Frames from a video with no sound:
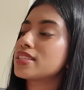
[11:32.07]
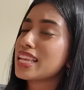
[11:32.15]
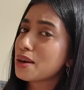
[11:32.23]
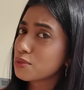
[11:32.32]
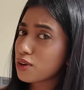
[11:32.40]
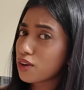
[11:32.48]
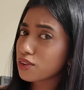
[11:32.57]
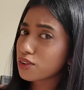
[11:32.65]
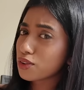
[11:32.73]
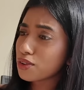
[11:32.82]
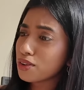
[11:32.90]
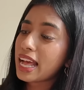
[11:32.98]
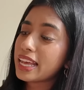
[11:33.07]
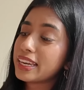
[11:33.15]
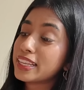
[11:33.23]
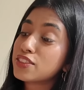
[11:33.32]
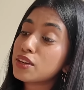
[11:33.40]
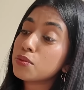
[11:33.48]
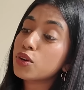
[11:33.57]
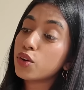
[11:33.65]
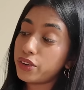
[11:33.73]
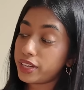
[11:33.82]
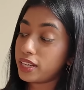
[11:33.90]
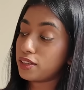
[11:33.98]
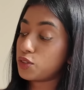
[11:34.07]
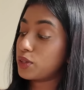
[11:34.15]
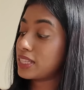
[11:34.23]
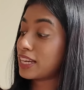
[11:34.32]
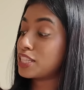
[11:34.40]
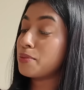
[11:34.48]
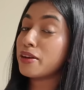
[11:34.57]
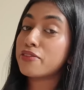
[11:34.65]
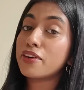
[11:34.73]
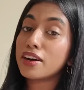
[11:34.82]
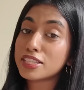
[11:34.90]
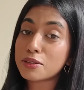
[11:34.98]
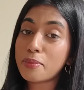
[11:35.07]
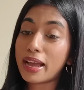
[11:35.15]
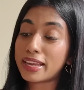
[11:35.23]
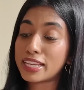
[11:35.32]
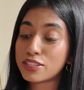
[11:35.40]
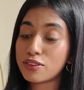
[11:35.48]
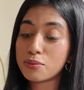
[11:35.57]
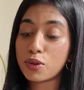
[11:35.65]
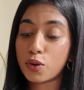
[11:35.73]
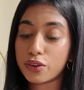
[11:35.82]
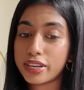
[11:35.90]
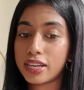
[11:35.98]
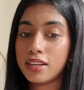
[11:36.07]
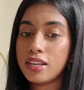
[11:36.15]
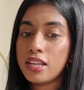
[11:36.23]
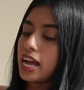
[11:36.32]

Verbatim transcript: Samo Ondo, and it's from Korea. So it's actually my first package from Korea.